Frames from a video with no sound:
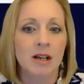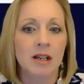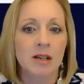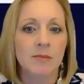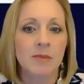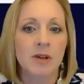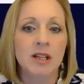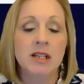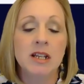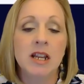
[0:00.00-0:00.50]

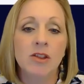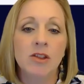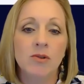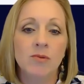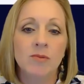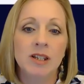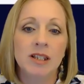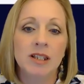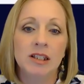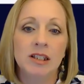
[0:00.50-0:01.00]

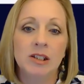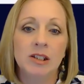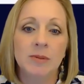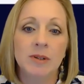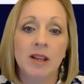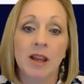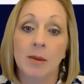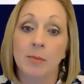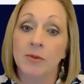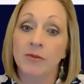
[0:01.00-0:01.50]
Another reason to
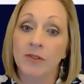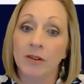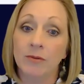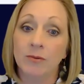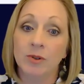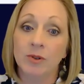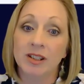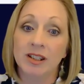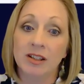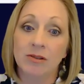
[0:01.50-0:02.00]
become a
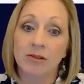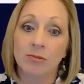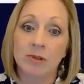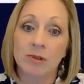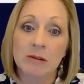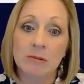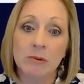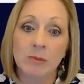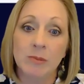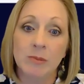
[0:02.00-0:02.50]

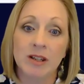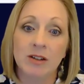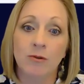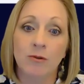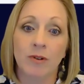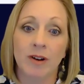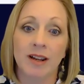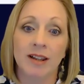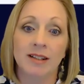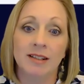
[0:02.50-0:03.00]
501c3 would be
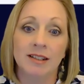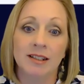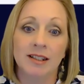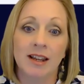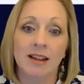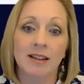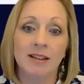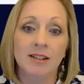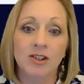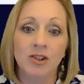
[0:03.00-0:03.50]
grant
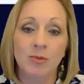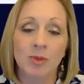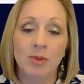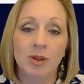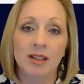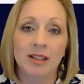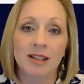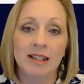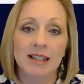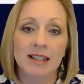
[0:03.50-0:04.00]

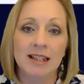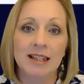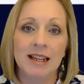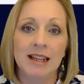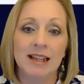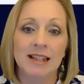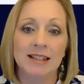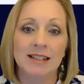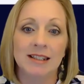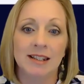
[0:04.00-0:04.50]

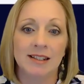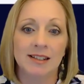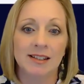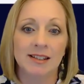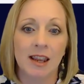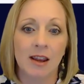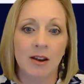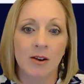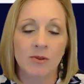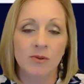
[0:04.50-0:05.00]
eligibility and
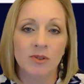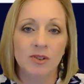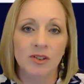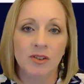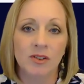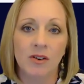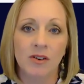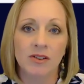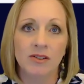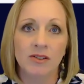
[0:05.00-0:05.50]

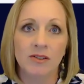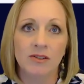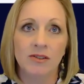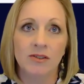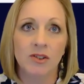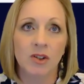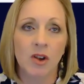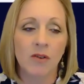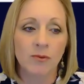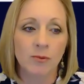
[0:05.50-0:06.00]
discounts
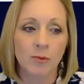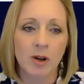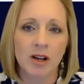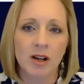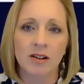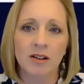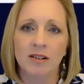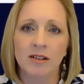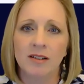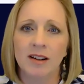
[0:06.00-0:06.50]
on
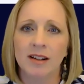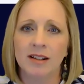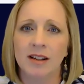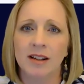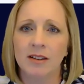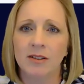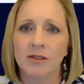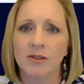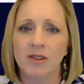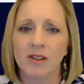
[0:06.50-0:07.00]
software
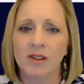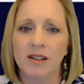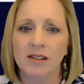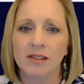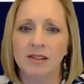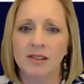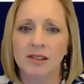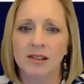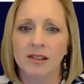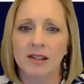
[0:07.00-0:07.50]
and other
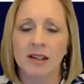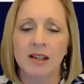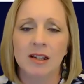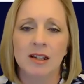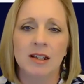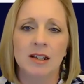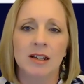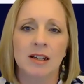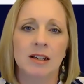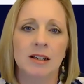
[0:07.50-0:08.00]
things,
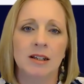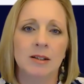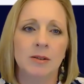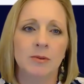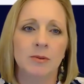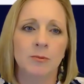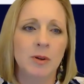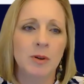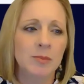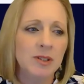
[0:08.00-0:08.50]

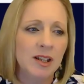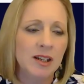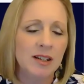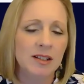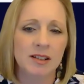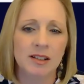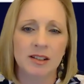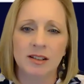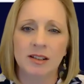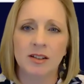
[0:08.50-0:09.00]

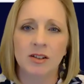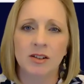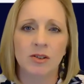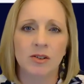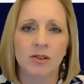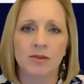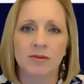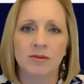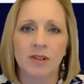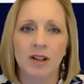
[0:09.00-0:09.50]
websites, and there
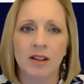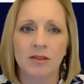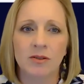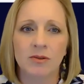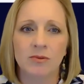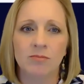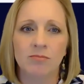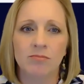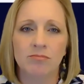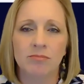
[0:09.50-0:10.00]
are
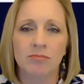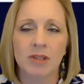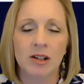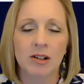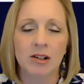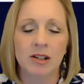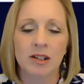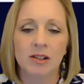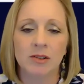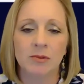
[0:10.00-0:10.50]
other
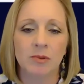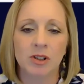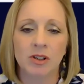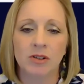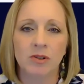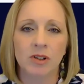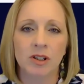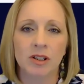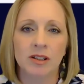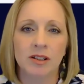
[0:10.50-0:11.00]
areas where
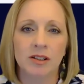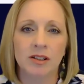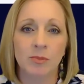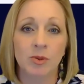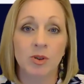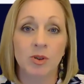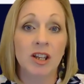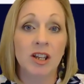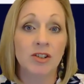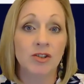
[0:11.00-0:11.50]
you can
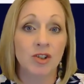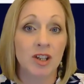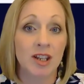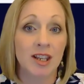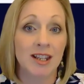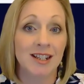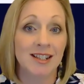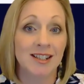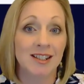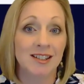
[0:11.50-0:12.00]

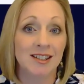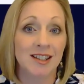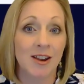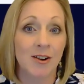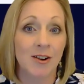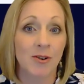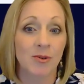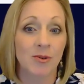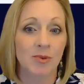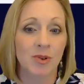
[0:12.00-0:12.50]
potentially get a
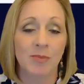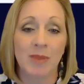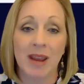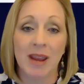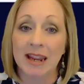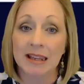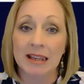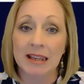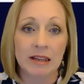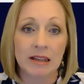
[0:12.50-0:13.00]
discount, the
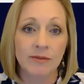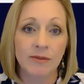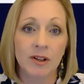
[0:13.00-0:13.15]
bank